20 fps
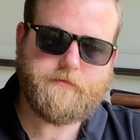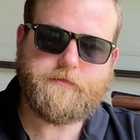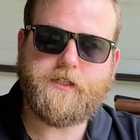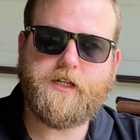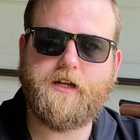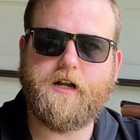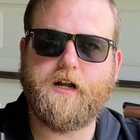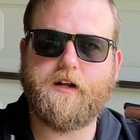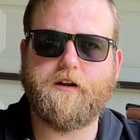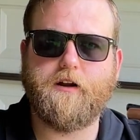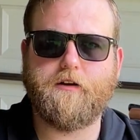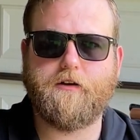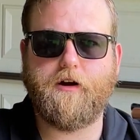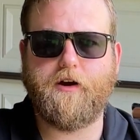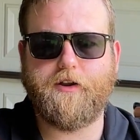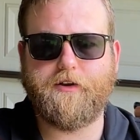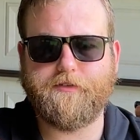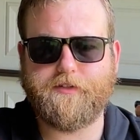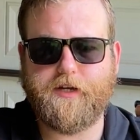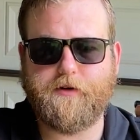
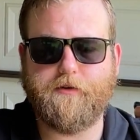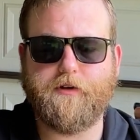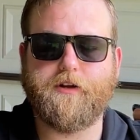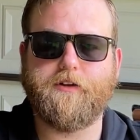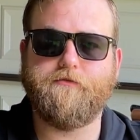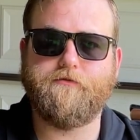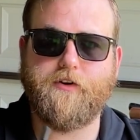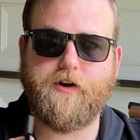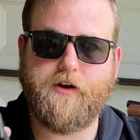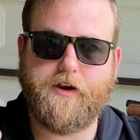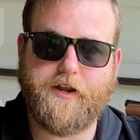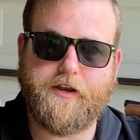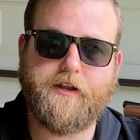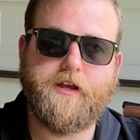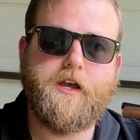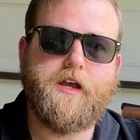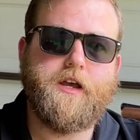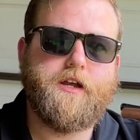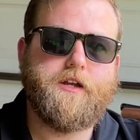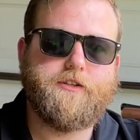Carcanos that were converted
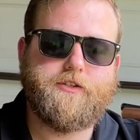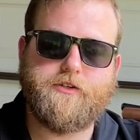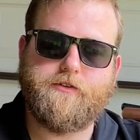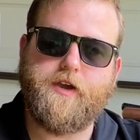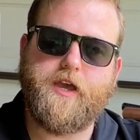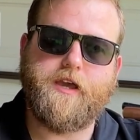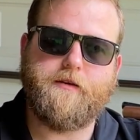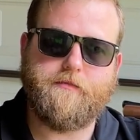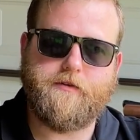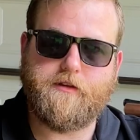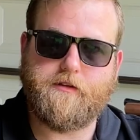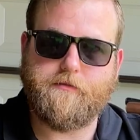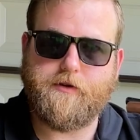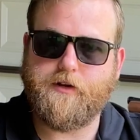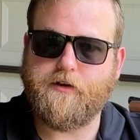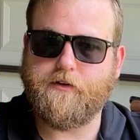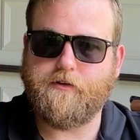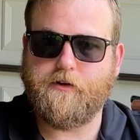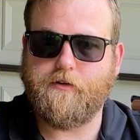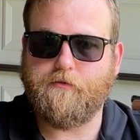to
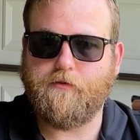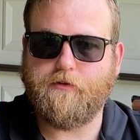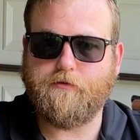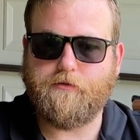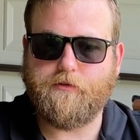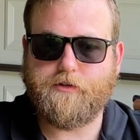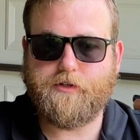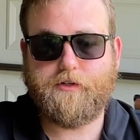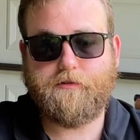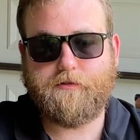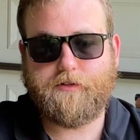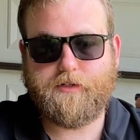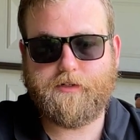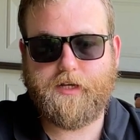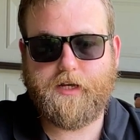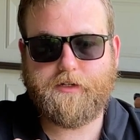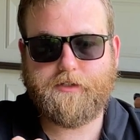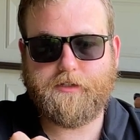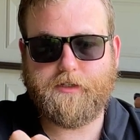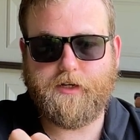8mm during World War II, which is
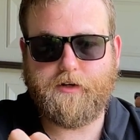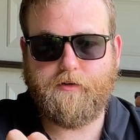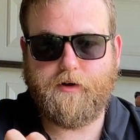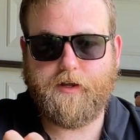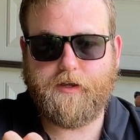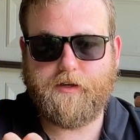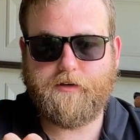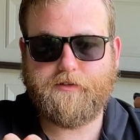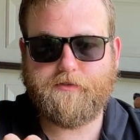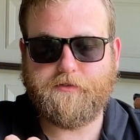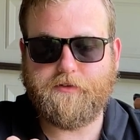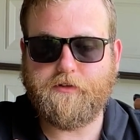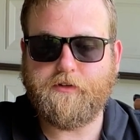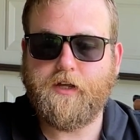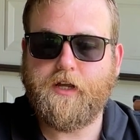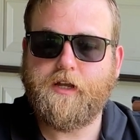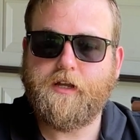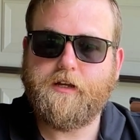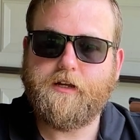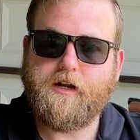actually quite useful.
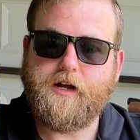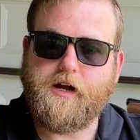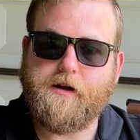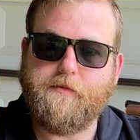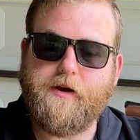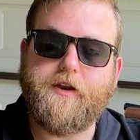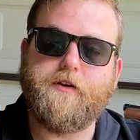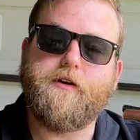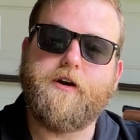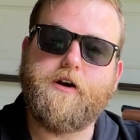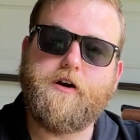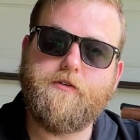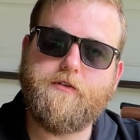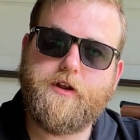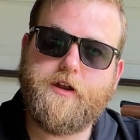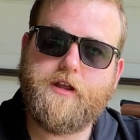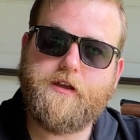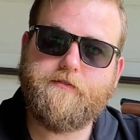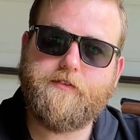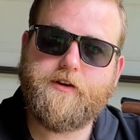I don't own
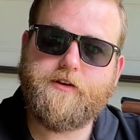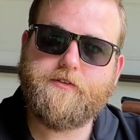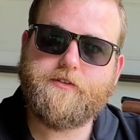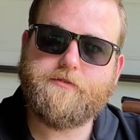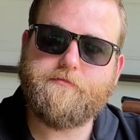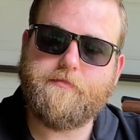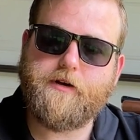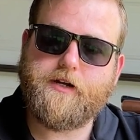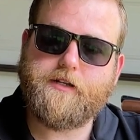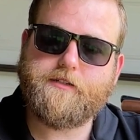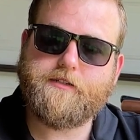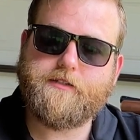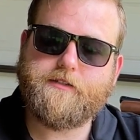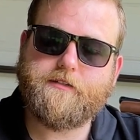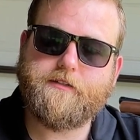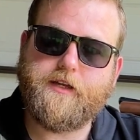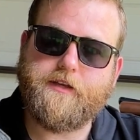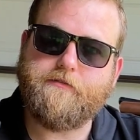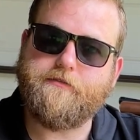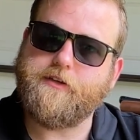any of those, but
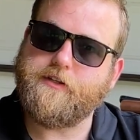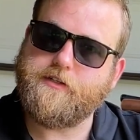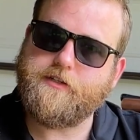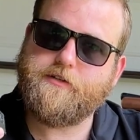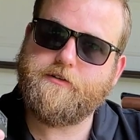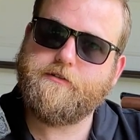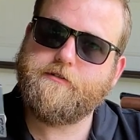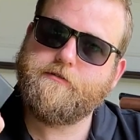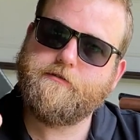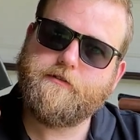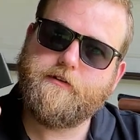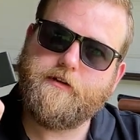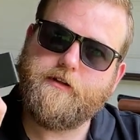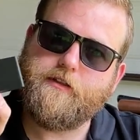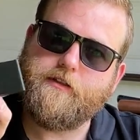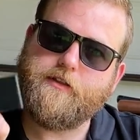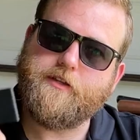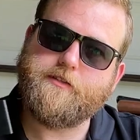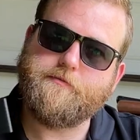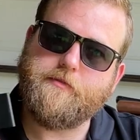if you do,
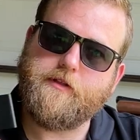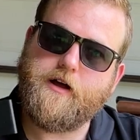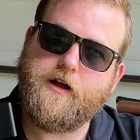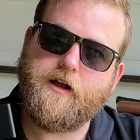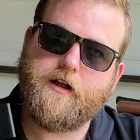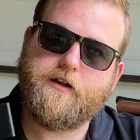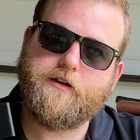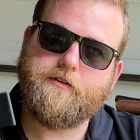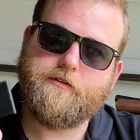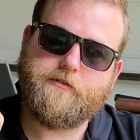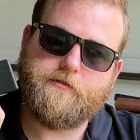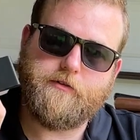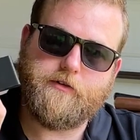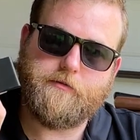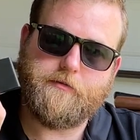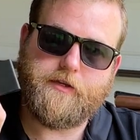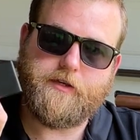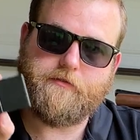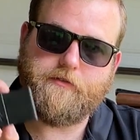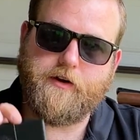this block will
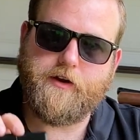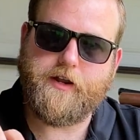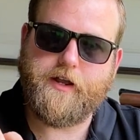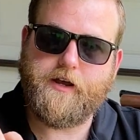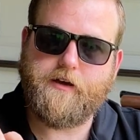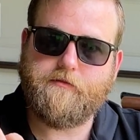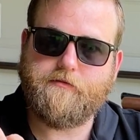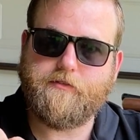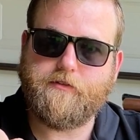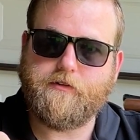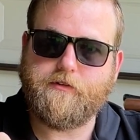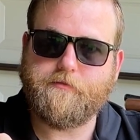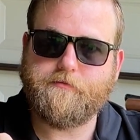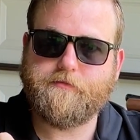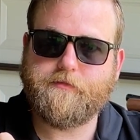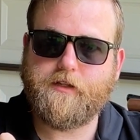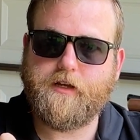be very helpful.